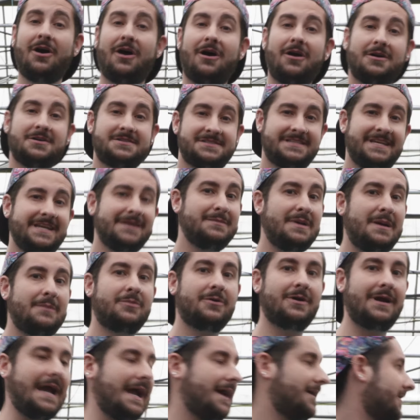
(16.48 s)
our team member
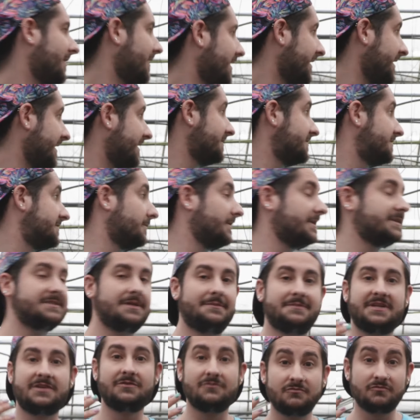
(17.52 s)
Alec is doing
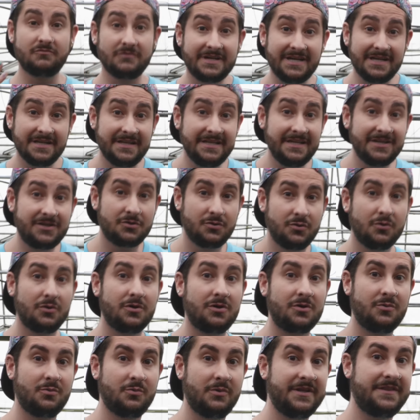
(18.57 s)
something really
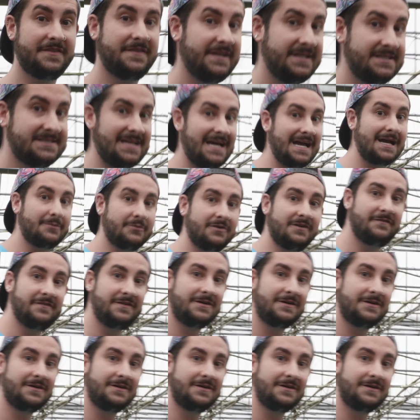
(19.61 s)
cool with these hybrid